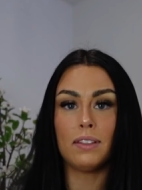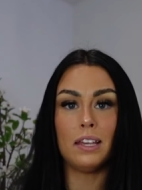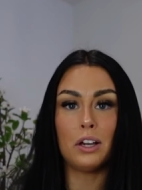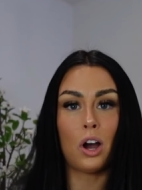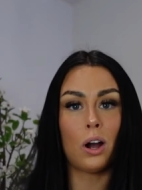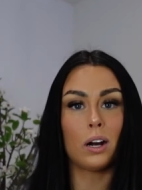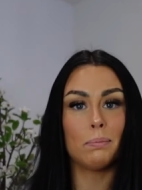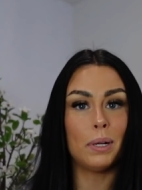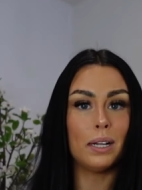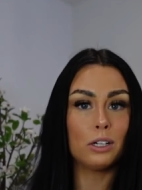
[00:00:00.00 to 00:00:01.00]
the
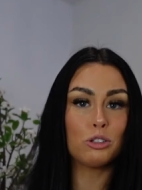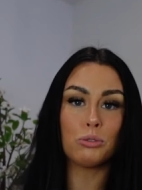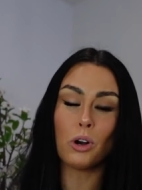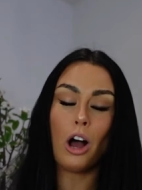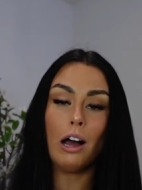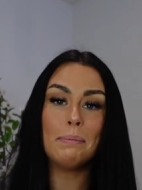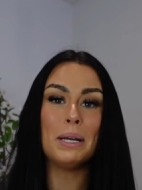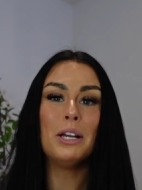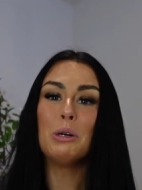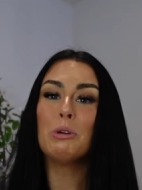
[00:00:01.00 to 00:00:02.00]
Karma crop,
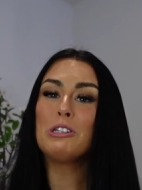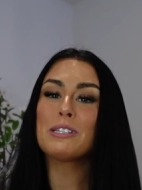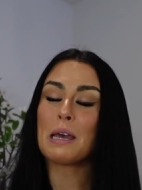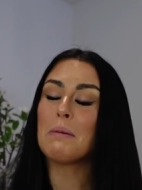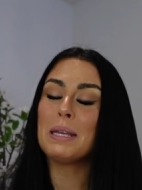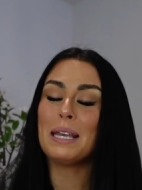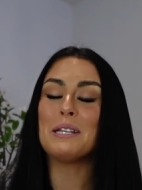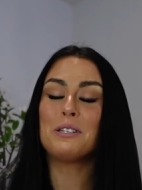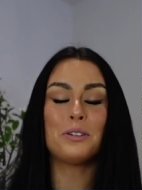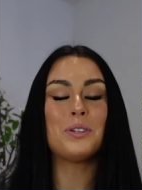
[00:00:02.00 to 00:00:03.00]
which is coming
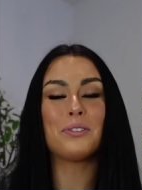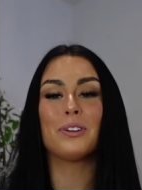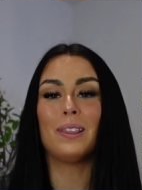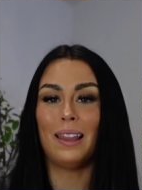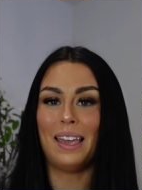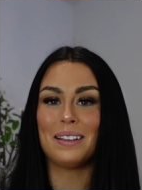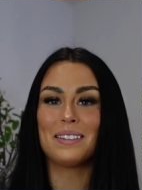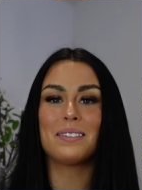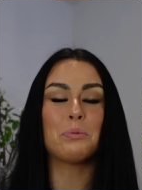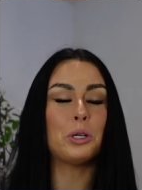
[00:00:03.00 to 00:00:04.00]
in two different
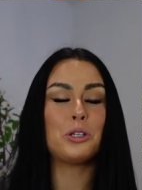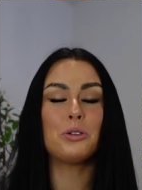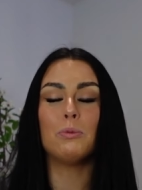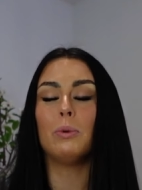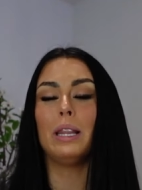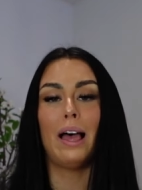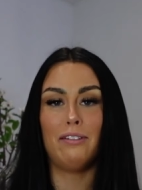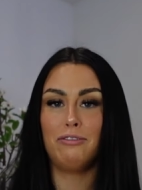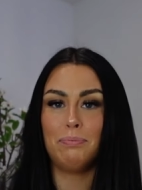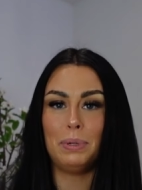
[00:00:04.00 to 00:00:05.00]
lengths, which we
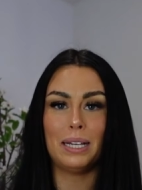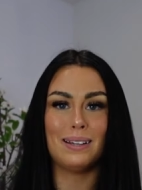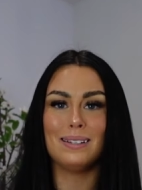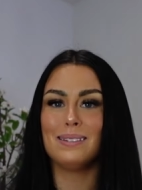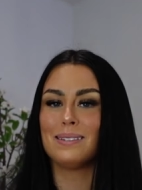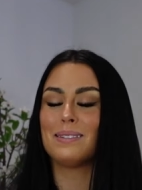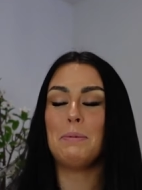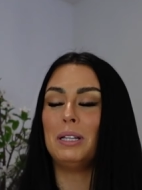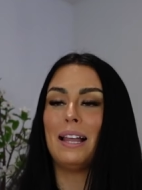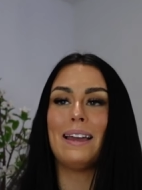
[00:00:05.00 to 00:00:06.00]
love because
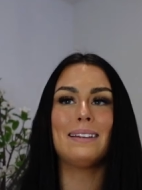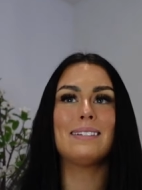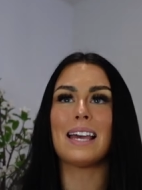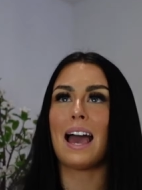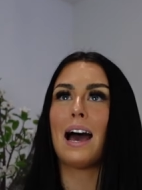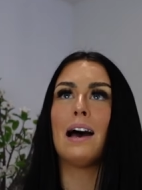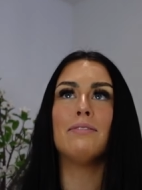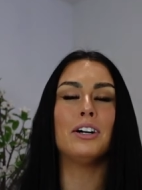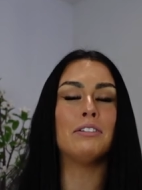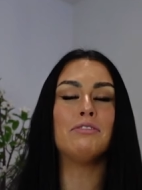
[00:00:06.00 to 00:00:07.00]
people like to
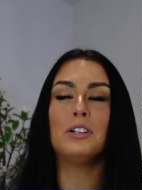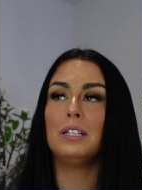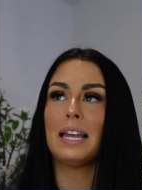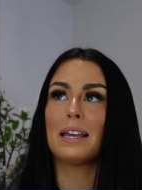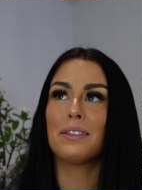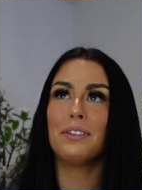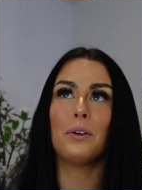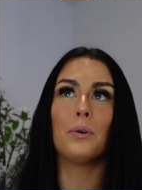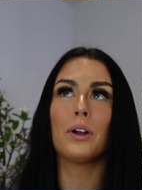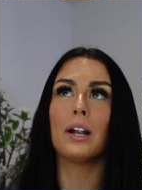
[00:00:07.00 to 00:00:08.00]
have a full length
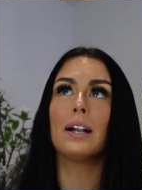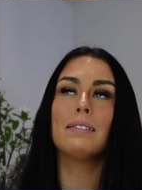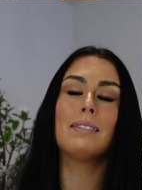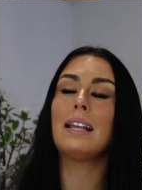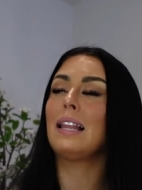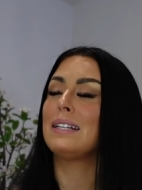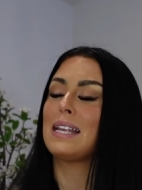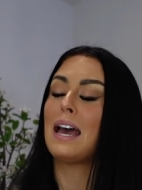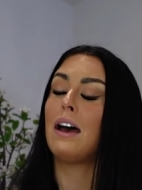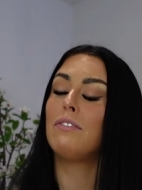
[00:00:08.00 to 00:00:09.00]
or they like to
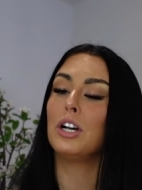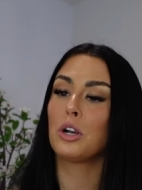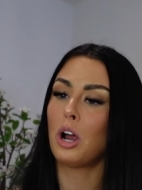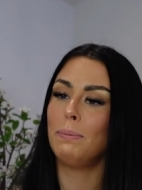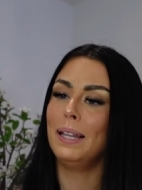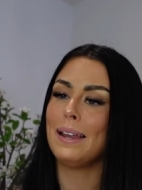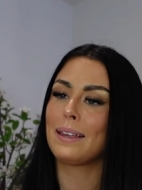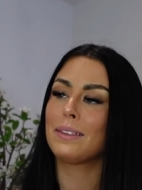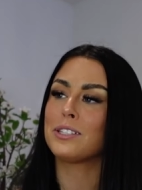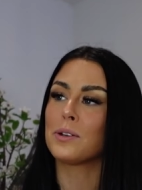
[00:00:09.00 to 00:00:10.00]
have a crop
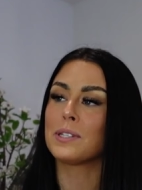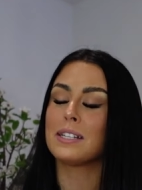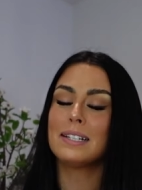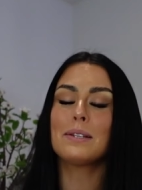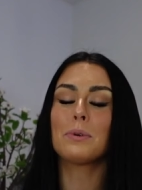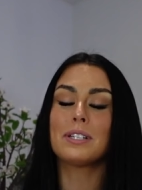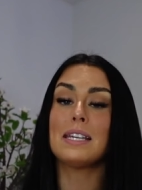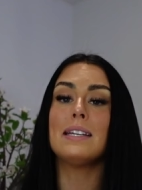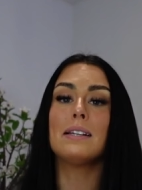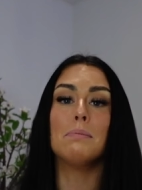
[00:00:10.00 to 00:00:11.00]
length, so it's nice that we're
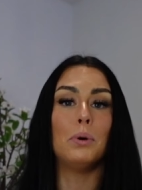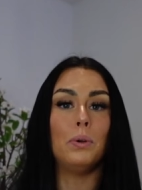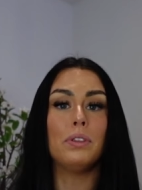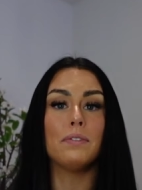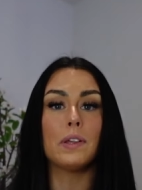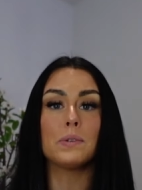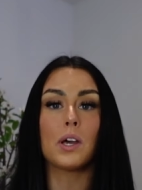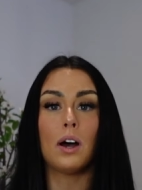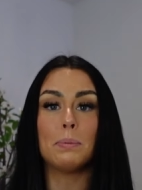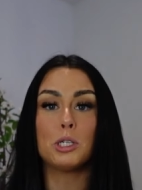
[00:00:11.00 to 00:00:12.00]
seeing both of those
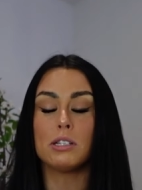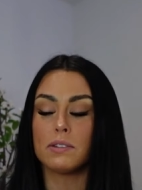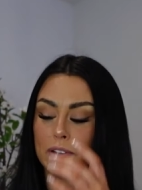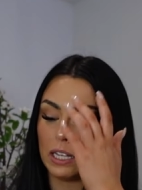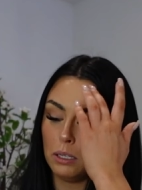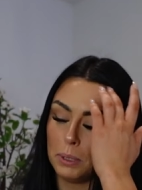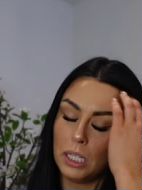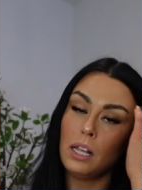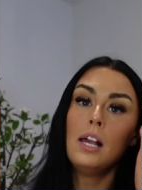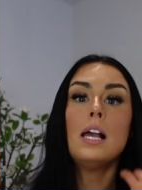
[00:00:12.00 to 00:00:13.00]
options
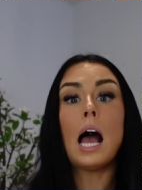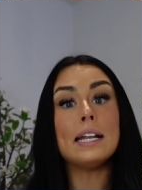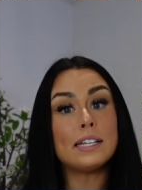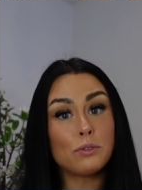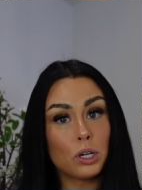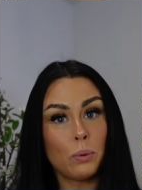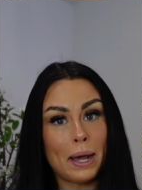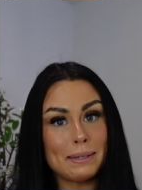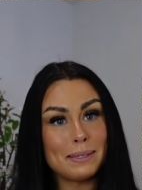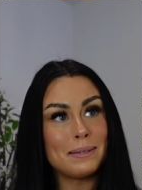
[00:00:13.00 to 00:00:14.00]
available. I did
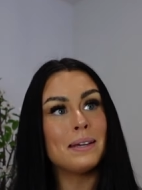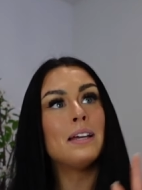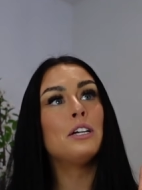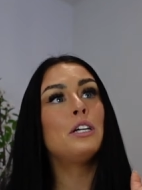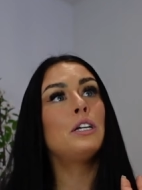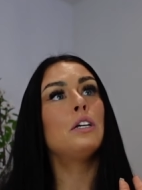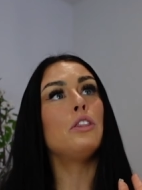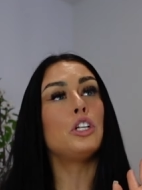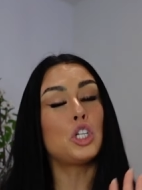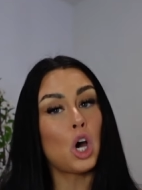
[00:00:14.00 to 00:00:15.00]
request
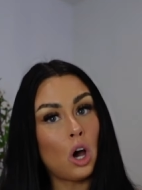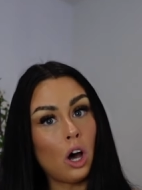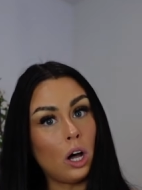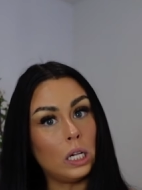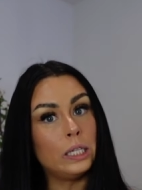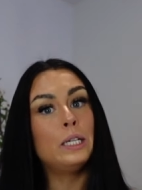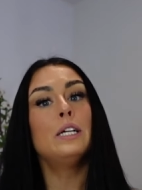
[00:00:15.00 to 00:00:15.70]
the tall,